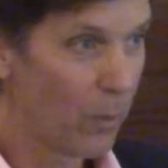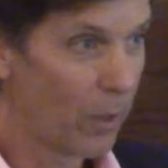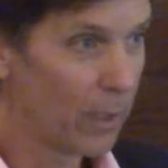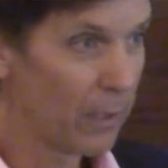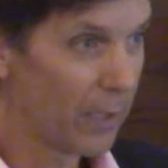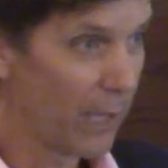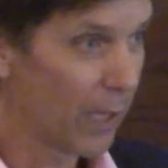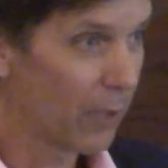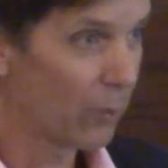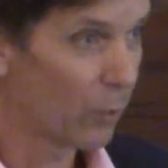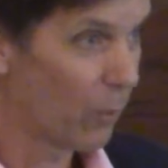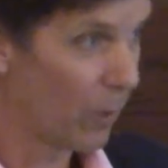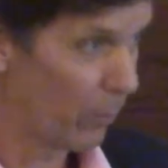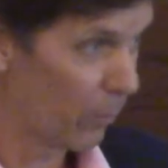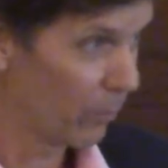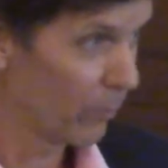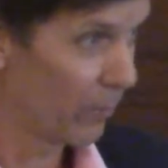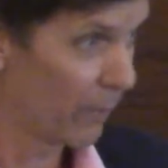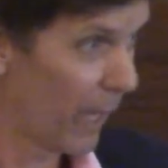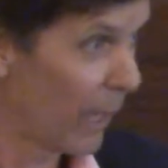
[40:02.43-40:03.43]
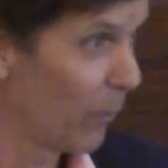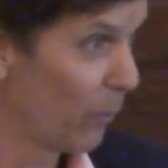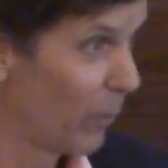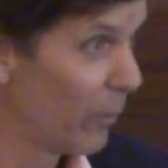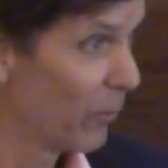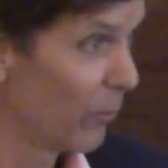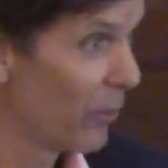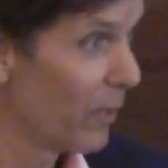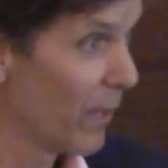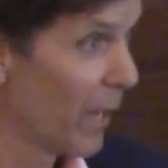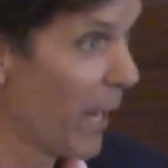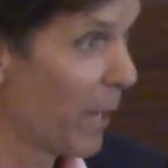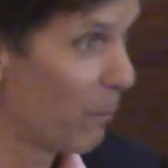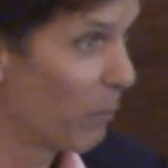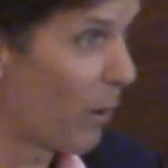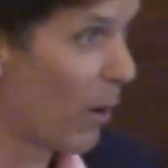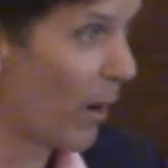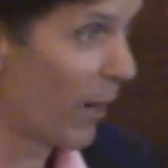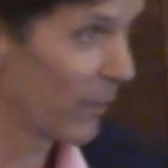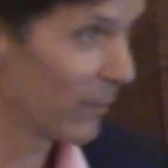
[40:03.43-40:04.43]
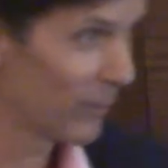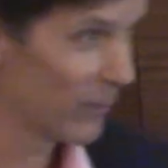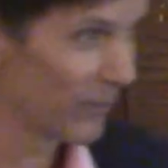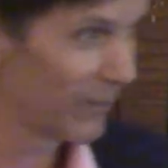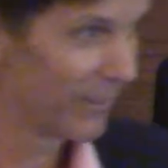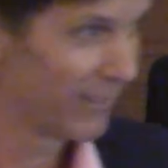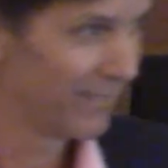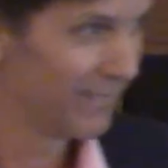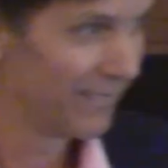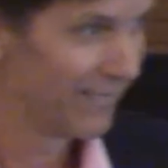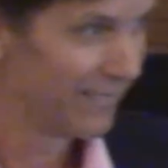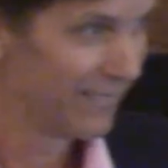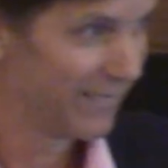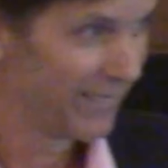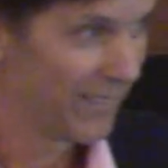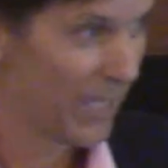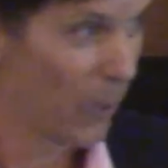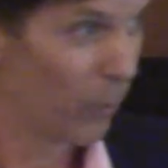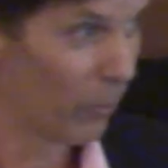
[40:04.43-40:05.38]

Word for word: guess what that was in that box? It was a